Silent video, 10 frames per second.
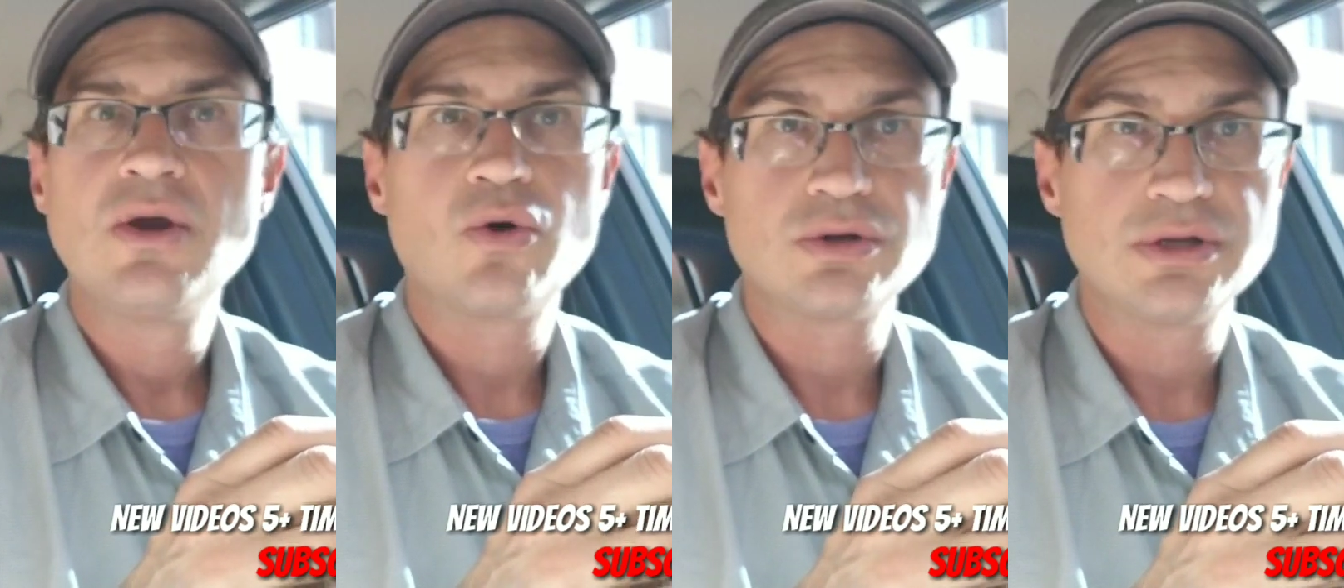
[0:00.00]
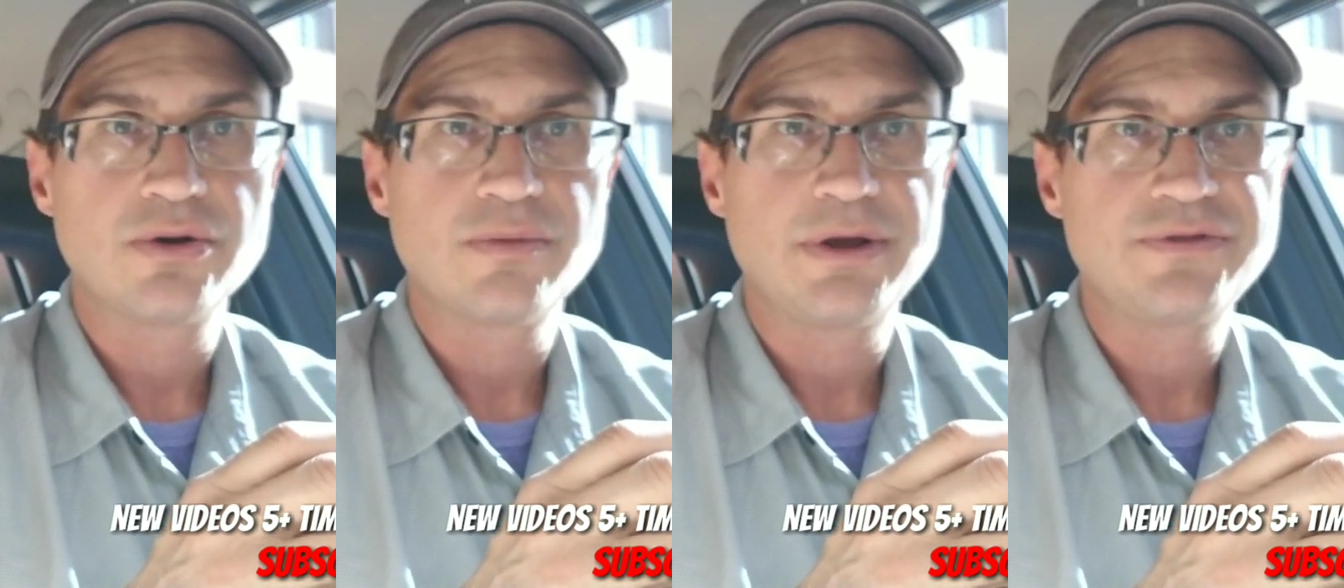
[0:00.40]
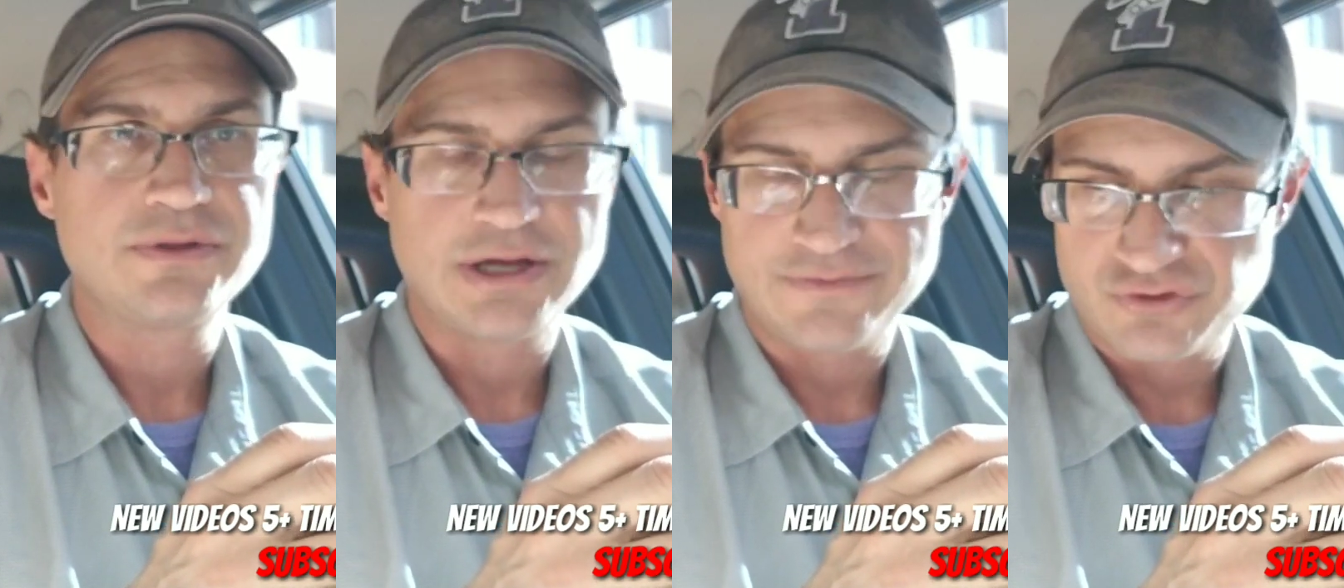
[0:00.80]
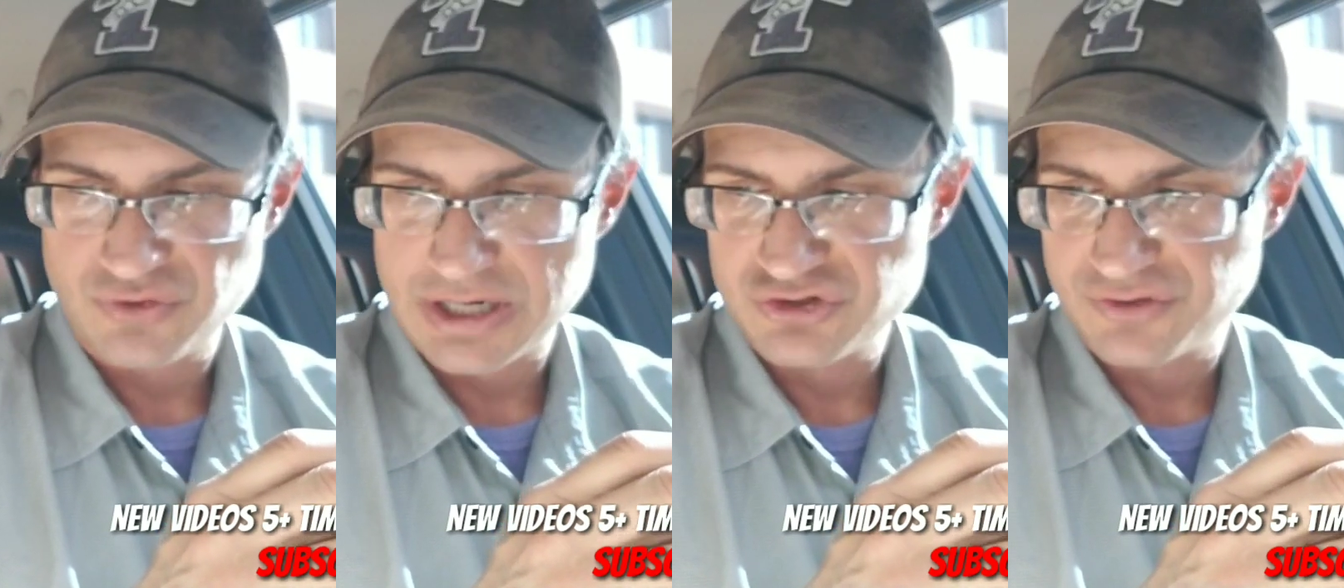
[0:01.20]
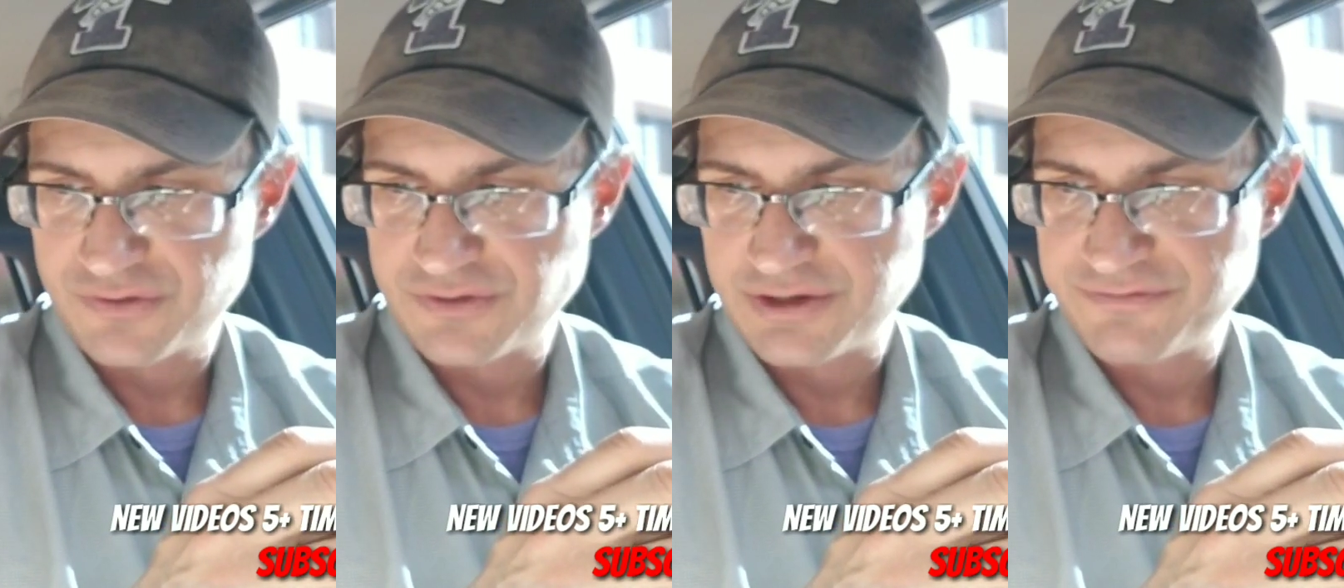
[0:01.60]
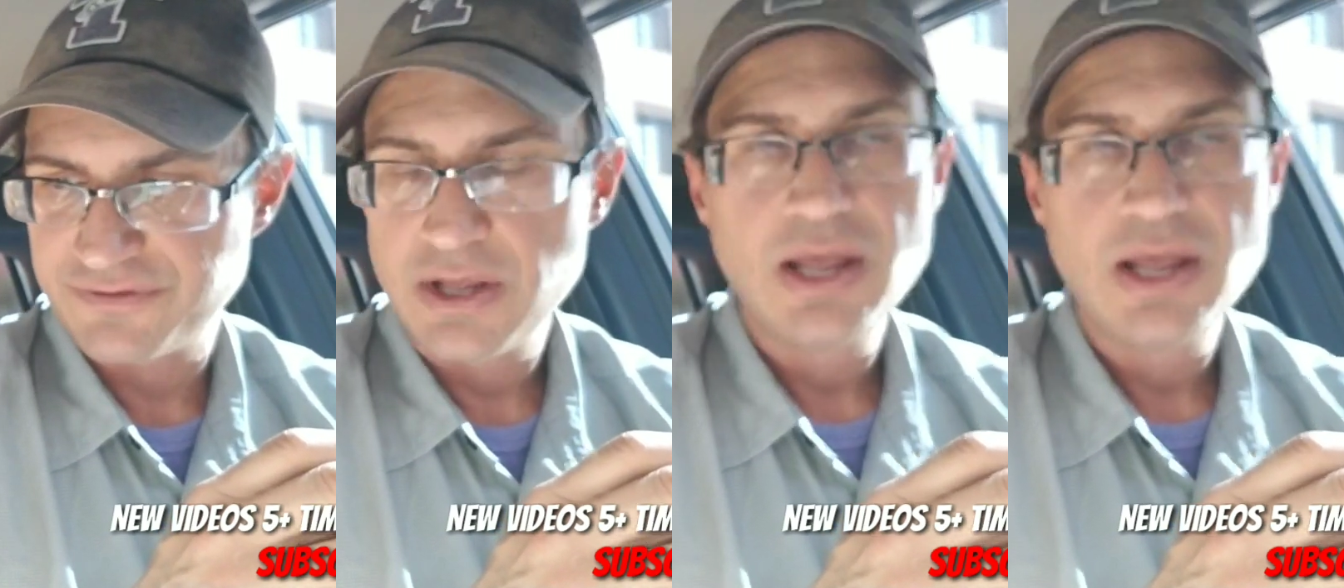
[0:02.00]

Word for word: or learn about the law of attraction stuff.